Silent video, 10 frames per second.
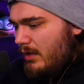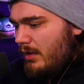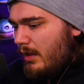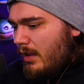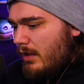
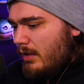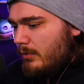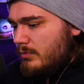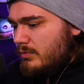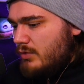
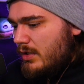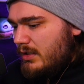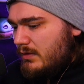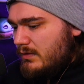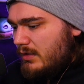
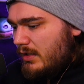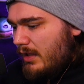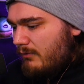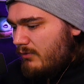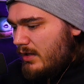Dredigan's going to
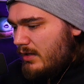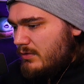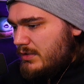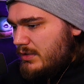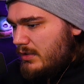have that
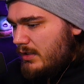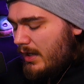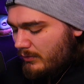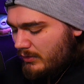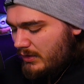energy. I
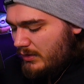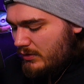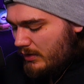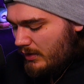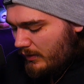don't really need to
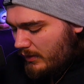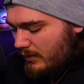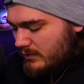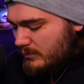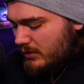do anything
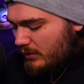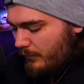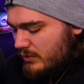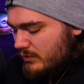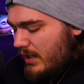else. I'm just going to go
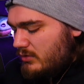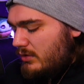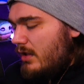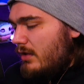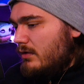for Scratching
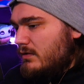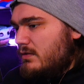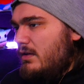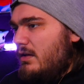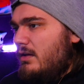Nails.
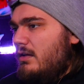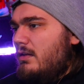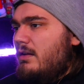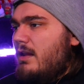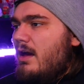
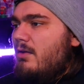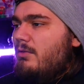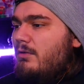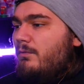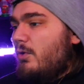
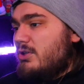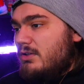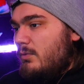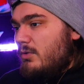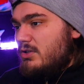Now,
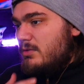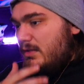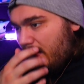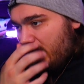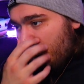unfortunately, we're just going to be
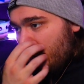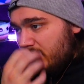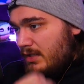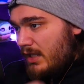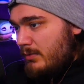taking a bunch
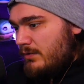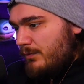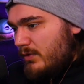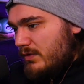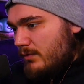of damage
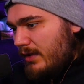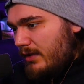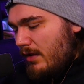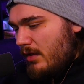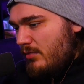from this
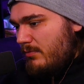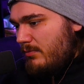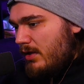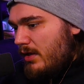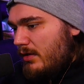Rocky Helmet,
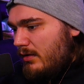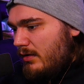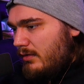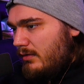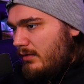but
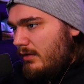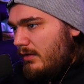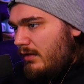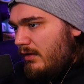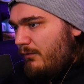
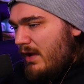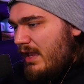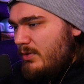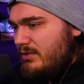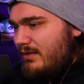if we're
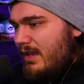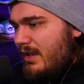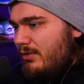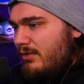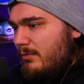able to take
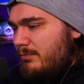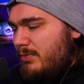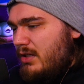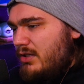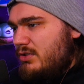out the
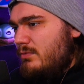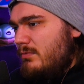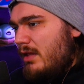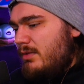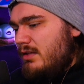Pikachu,
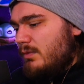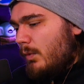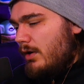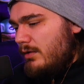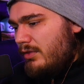maybe it's worth.